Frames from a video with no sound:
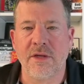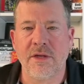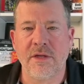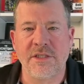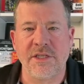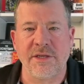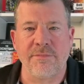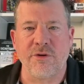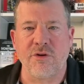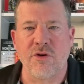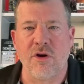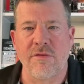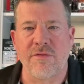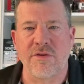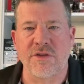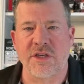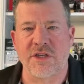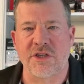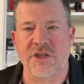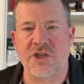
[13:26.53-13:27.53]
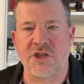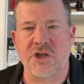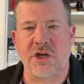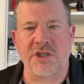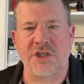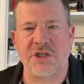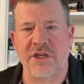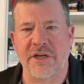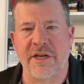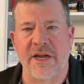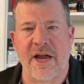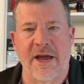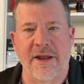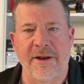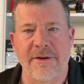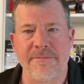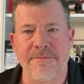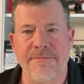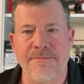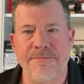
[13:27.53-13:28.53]
Tim Grover says, trust your gut.
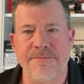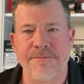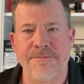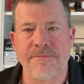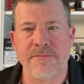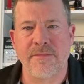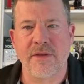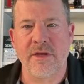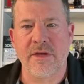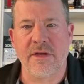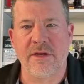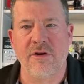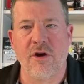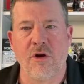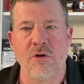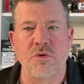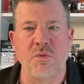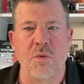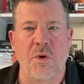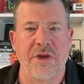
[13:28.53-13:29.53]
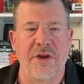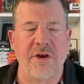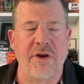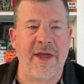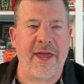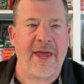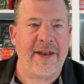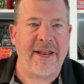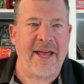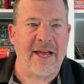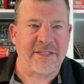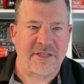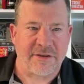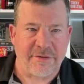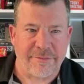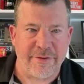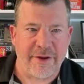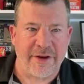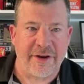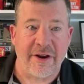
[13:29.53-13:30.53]
It knows what your head hasn't
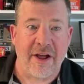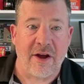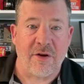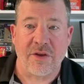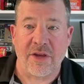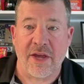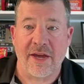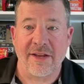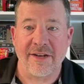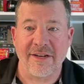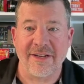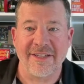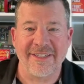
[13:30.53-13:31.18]
figured out yet.